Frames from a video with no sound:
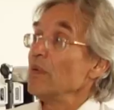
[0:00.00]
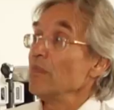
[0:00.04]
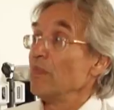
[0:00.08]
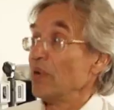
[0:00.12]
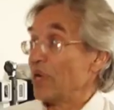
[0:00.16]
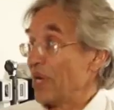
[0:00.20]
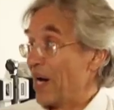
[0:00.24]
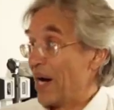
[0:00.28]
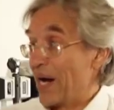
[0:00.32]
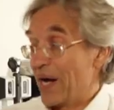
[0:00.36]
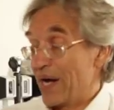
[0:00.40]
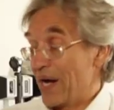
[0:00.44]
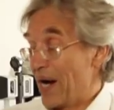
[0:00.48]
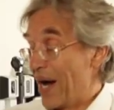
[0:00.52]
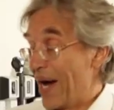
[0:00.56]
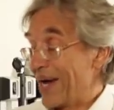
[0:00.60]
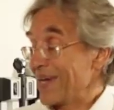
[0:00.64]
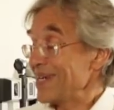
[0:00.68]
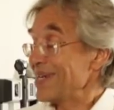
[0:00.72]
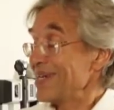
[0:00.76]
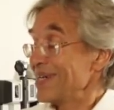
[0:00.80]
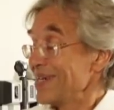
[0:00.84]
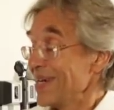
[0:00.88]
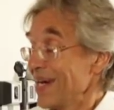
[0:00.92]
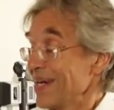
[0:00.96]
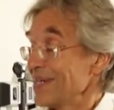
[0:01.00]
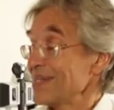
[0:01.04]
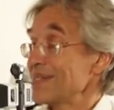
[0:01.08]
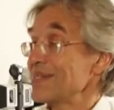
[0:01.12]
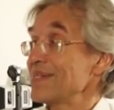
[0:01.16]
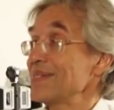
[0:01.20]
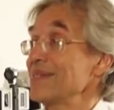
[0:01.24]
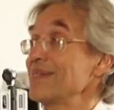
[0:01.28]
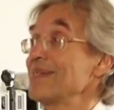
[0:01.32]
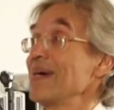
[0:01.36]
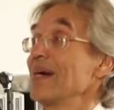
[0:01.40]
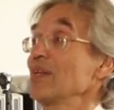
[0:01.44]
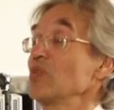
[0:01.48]
But I
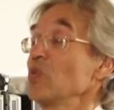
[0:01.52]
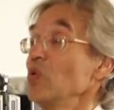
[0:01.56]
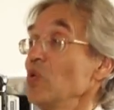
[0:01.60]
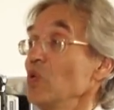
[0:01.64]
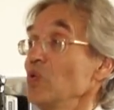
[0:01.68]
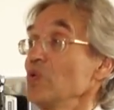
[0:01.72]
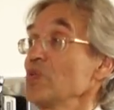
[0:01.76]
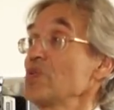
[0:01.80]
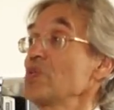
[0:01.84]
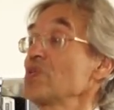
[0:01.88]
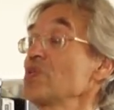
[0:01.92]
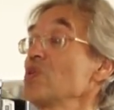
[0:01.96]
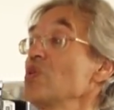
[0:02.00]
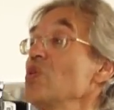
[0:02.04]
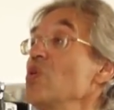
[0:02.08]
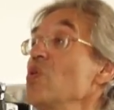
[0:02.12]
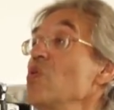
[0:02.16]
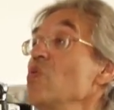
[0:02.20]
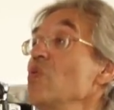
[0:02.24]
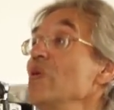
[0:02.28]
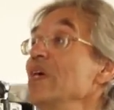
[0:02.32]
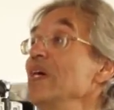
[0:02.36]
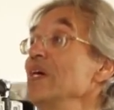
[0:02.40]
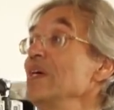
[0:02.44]
guess that also